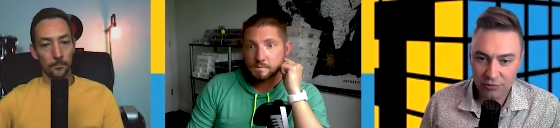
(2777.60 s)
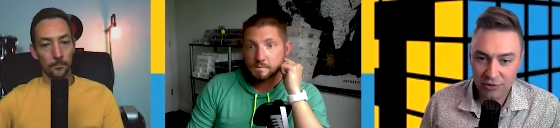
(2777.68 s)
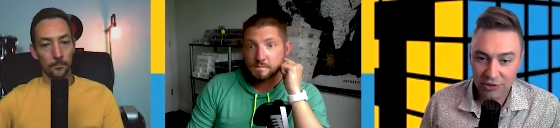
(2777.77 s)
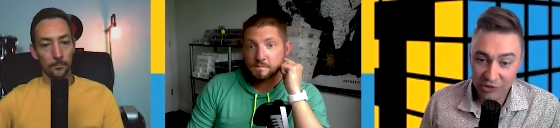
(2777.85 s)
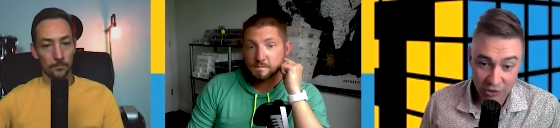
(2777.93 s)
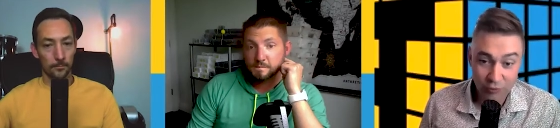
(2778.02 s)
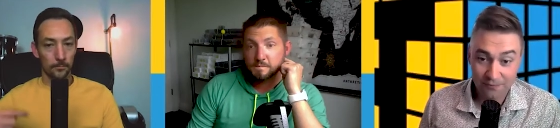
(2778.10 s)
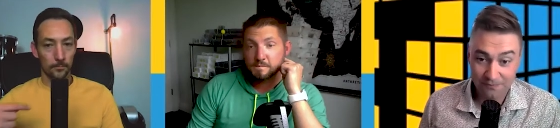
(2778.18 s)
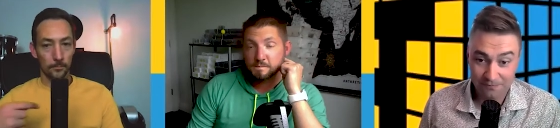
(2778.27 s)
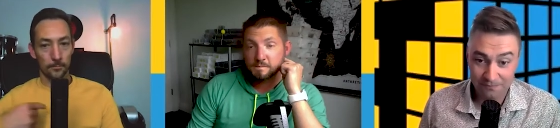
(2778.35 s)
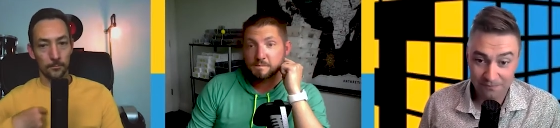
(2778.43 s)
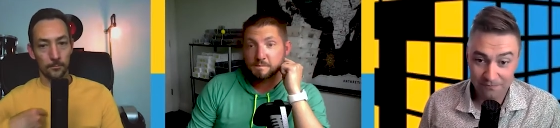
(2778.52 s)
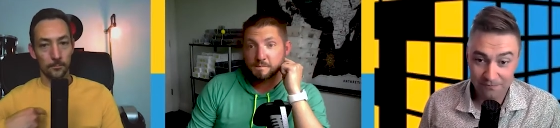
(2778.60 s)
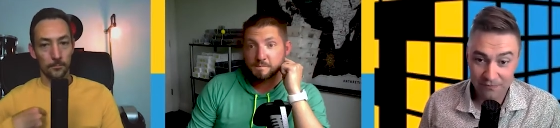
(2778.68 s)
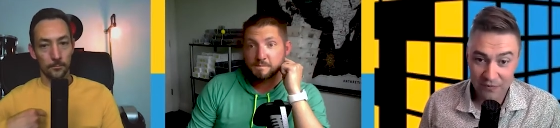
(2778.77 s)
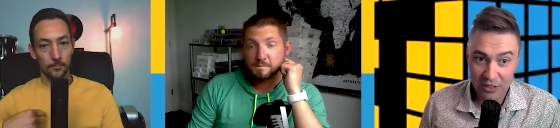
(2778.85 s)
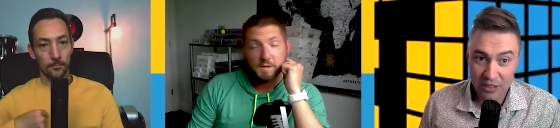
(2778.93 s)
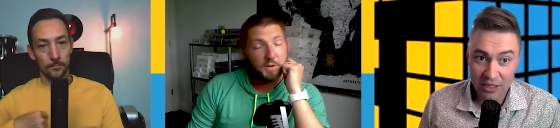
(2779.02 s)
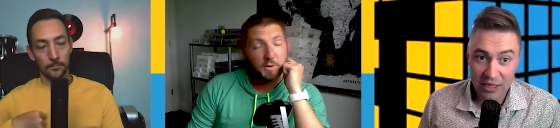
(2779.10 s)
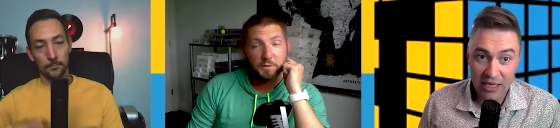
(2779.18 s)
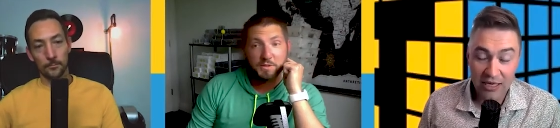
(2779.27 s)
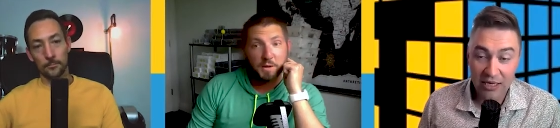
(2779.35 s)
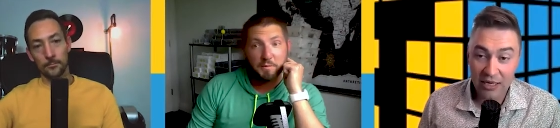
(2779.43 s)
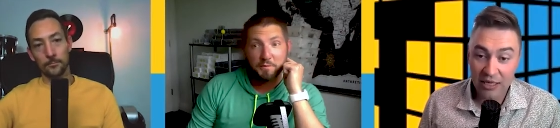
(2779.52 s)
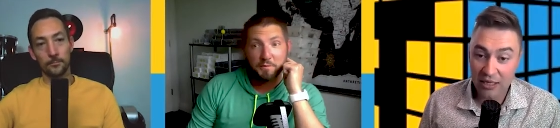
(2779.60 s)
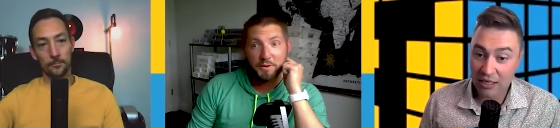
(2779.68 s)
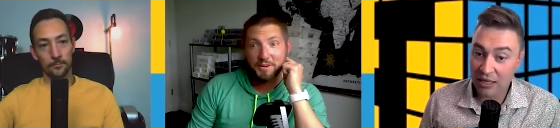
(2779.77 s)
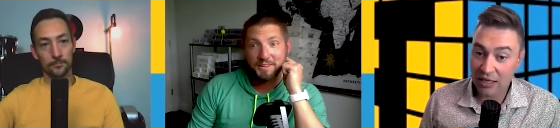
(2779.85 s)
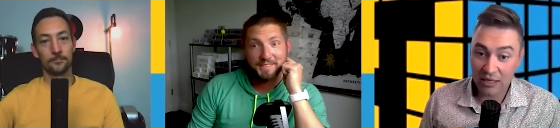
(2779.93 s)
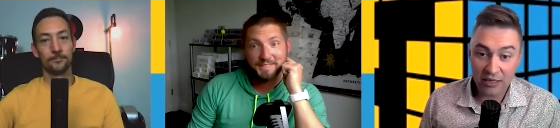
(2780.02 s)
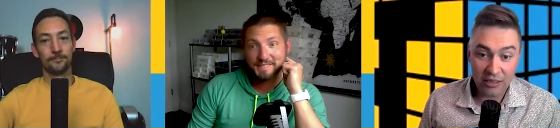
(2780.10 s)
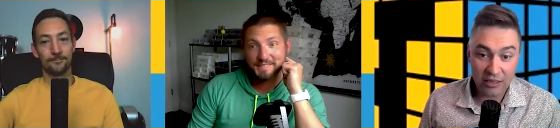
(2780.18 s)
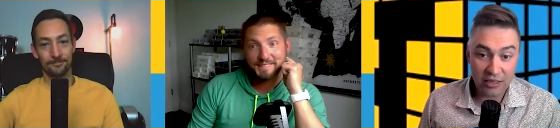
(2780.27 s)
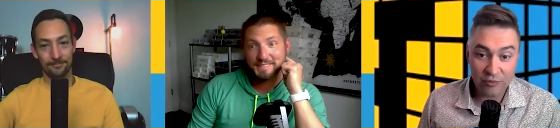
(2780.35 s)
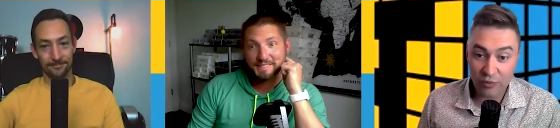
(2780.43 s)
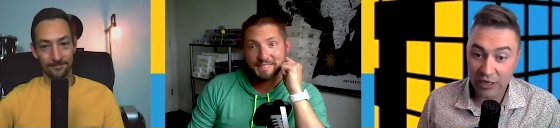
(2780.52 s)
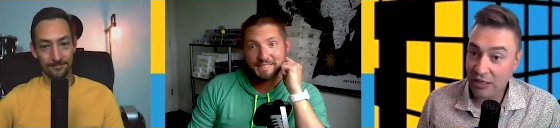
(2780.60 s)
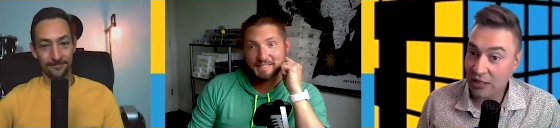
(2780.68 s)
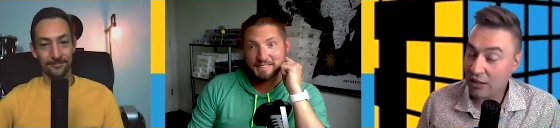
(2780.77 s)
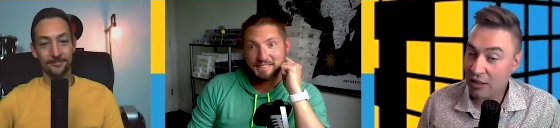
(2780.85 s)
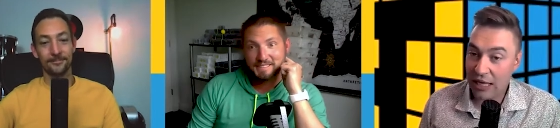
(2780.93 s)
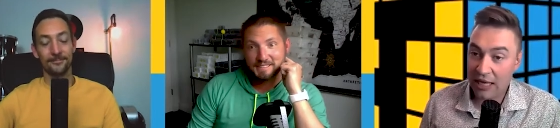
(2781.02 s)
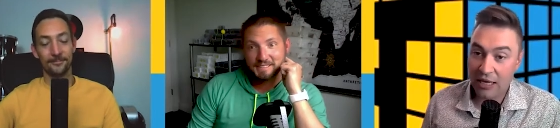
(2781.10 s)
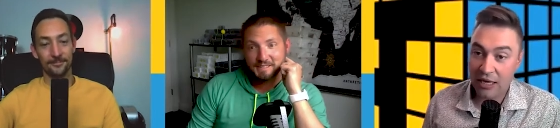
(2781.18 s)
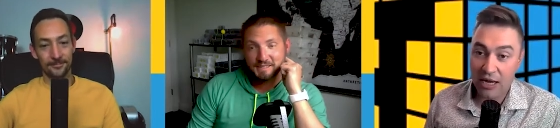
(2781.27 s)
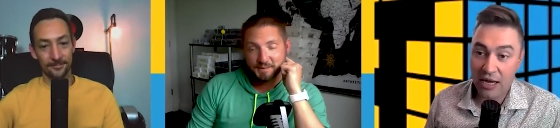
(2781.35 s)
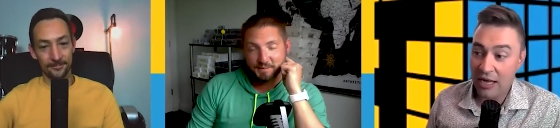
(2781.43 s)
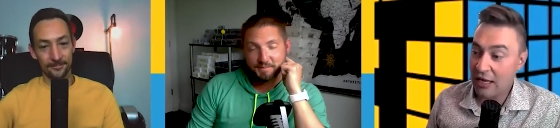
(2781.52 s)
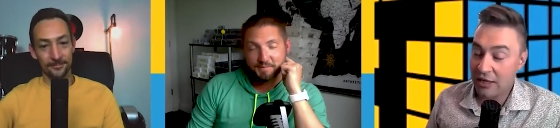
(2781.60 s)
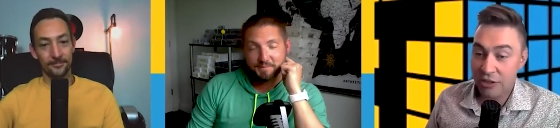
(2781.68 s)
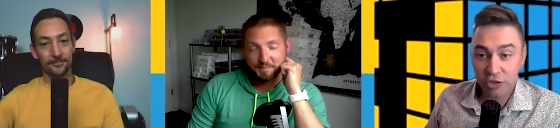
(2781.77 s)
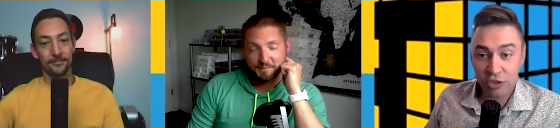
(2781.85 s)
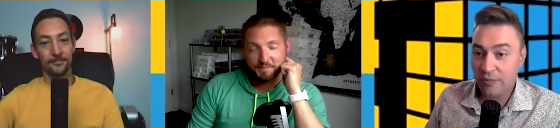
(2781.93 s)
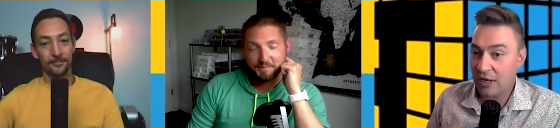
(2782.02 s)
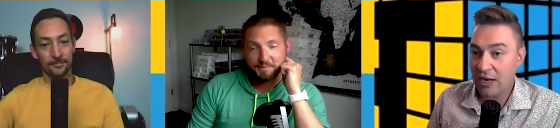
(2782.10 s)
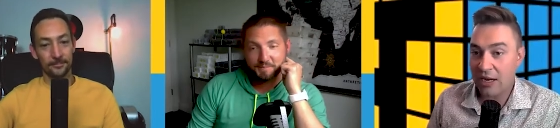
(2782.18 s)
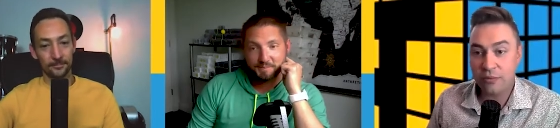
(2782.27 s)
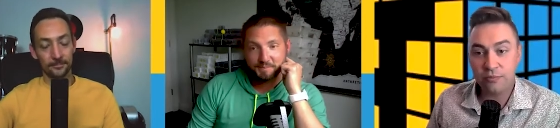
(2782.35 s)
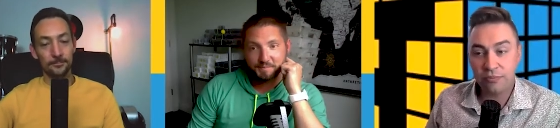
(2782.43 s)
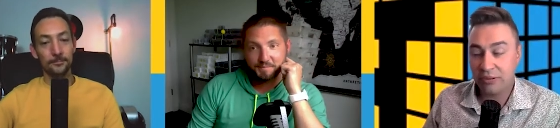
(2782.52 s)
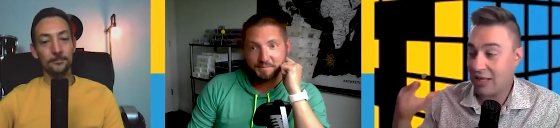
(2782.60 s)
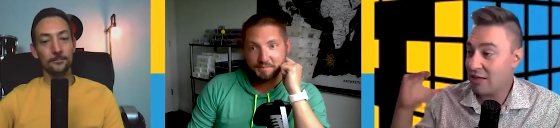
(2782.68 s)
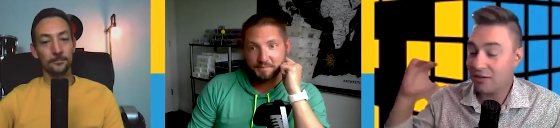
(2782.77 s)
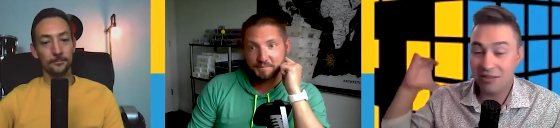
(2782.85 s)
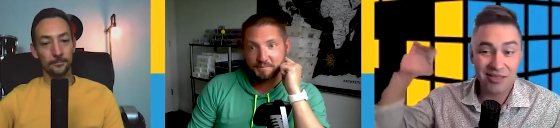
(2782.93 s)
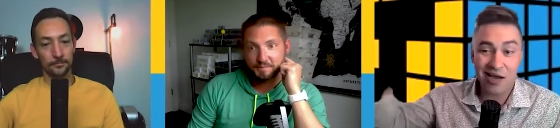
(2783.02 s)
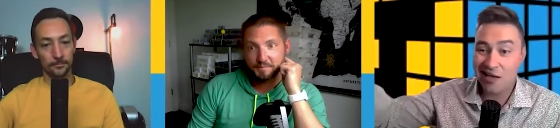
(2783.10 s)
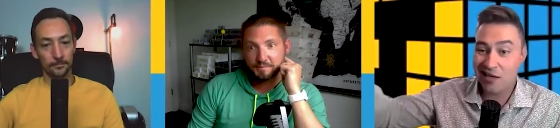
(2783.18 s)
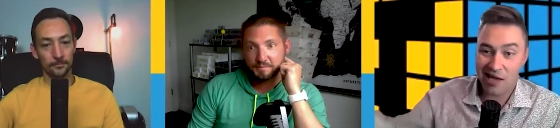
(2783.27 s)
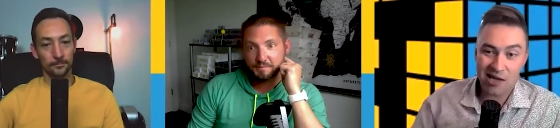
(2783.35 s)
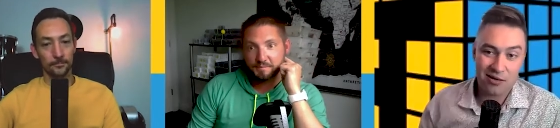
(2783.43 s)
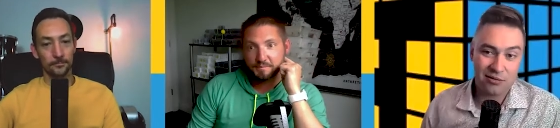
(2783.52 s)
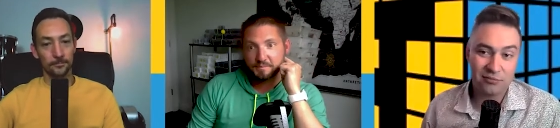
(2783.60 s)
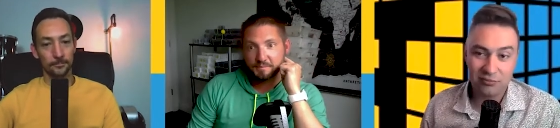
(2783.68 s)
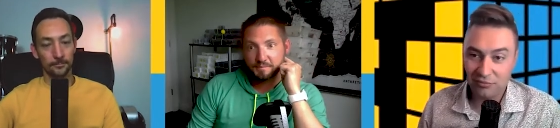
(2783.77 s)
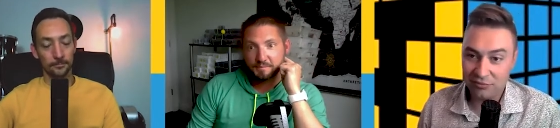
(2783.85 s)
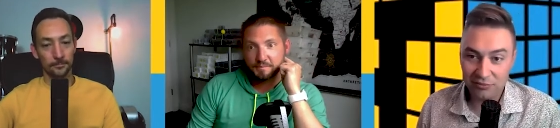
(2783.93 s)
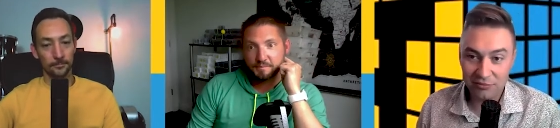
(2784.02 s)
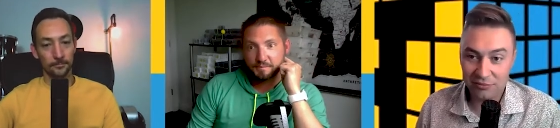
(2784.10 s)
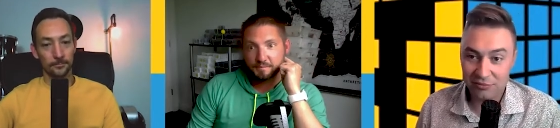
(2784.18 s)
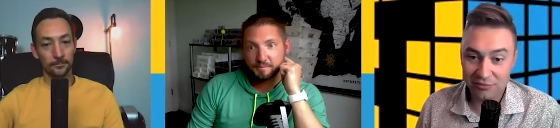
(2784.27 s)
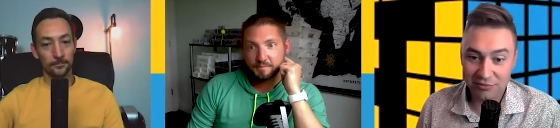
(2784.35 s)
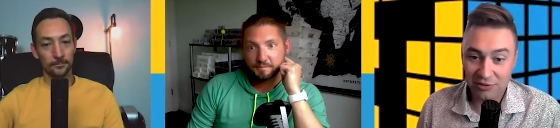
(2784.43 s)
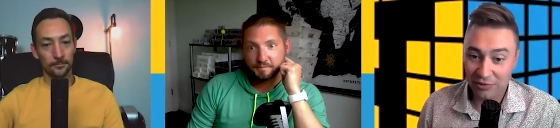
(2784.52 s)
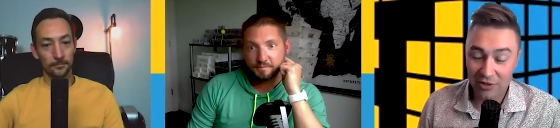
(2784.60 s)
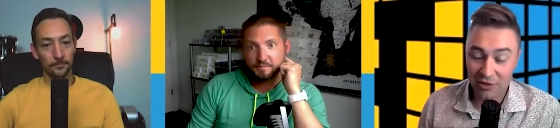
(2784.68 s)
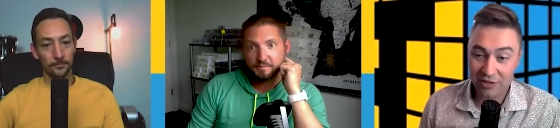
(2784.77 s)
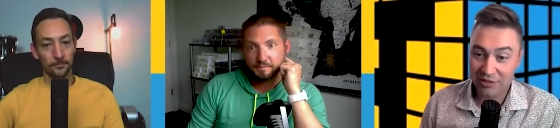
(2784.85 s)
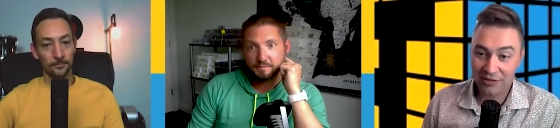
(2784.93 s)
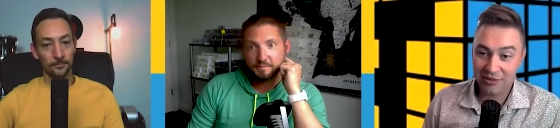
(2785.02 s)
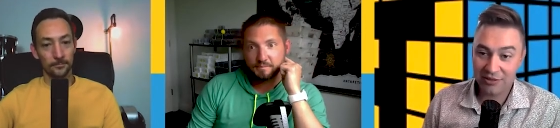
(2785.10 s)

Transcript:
Speaker 1: is you. No
Speaker 2: one's and, coming for you.
Speaker 1: Right. And I had a job that I planned on dying at, to be honest.